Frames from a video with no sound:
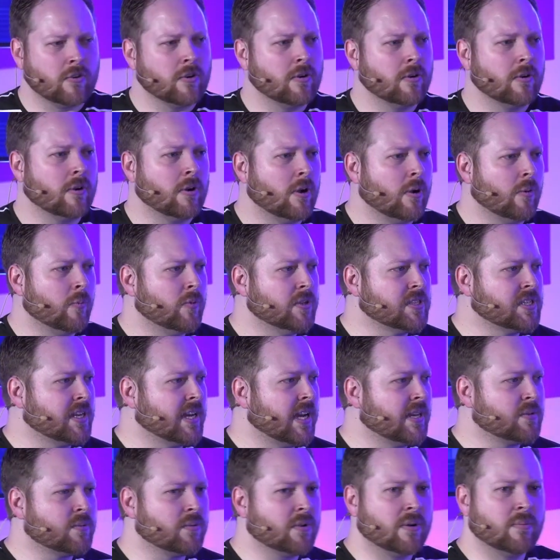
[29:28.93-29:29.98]
on Wednesday
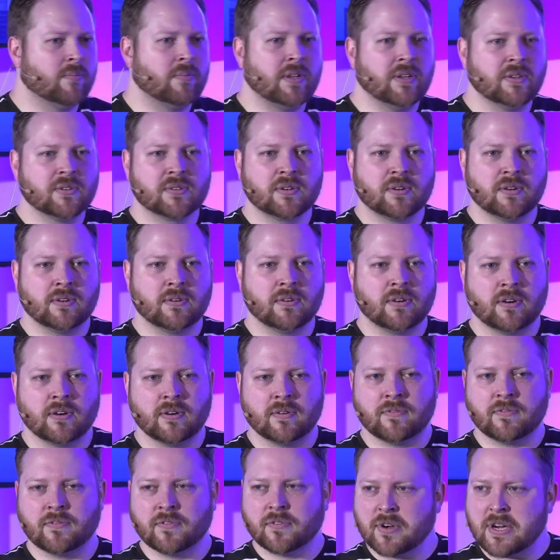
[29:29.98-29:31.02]
nights when our meals
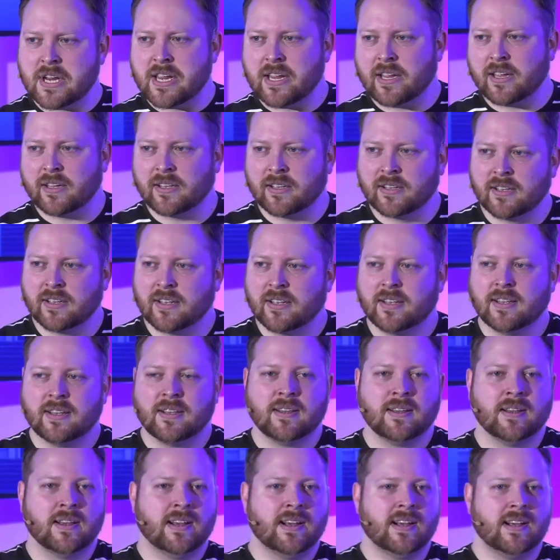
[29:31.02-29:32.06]
are free,
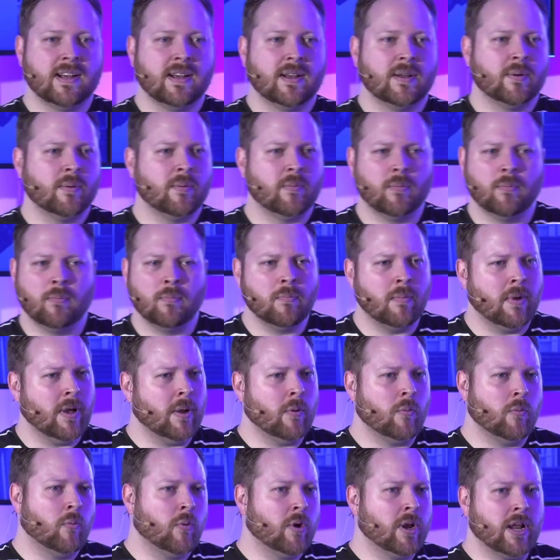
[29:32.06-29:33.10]

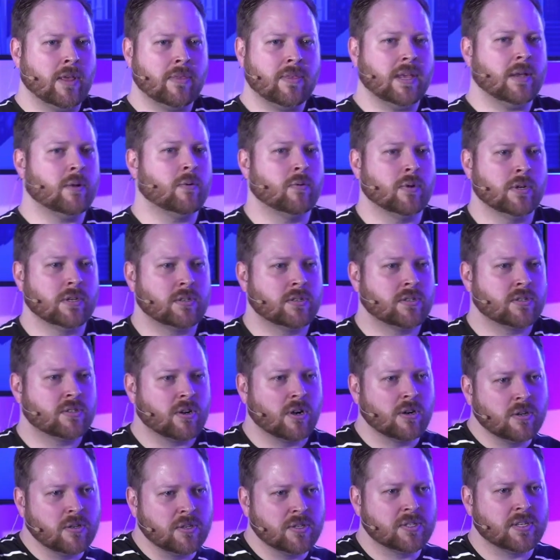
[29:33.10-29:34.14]
what
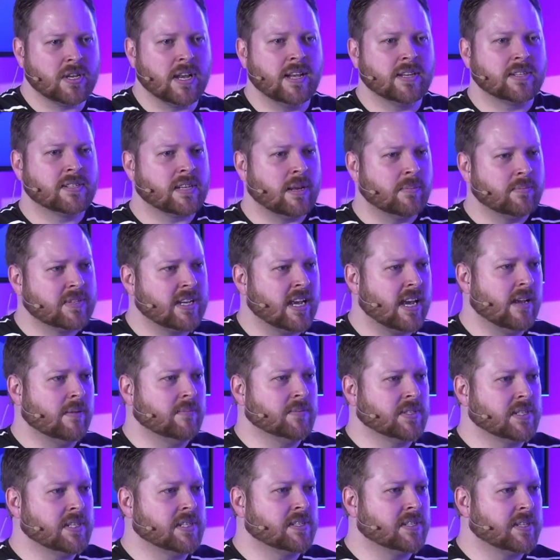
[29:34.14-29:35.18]
startles us
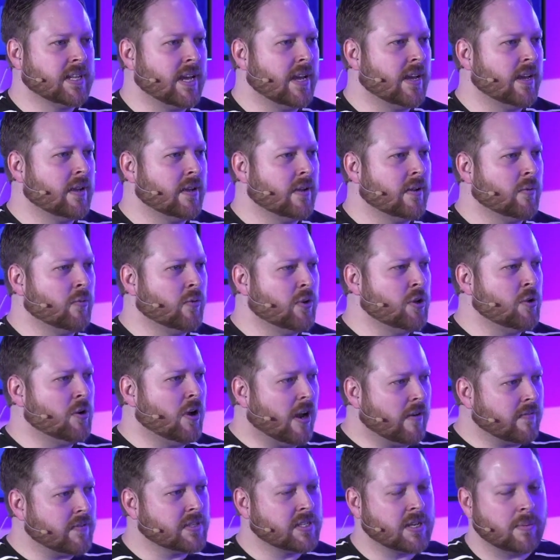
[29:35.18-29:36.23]
sometimes is that when you
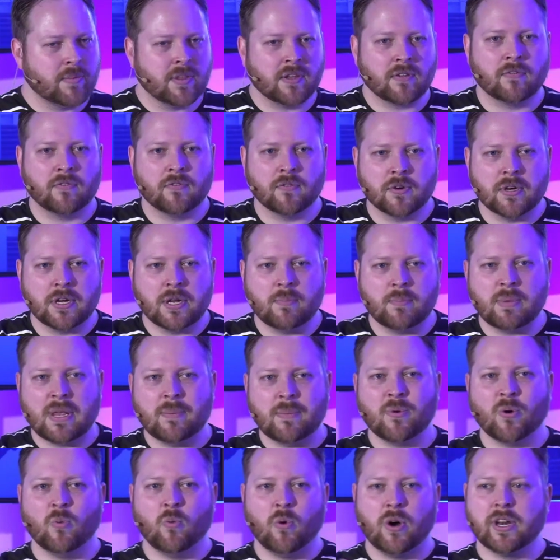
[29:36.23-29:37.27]
offer something free,
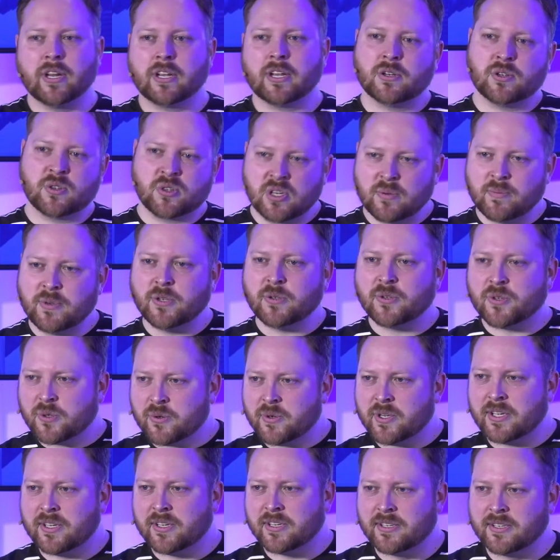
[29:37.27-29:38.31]
people want to contribute
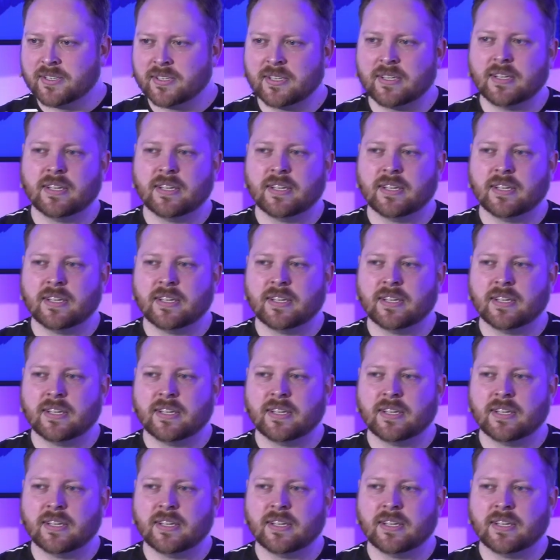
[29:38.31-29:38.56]
to it,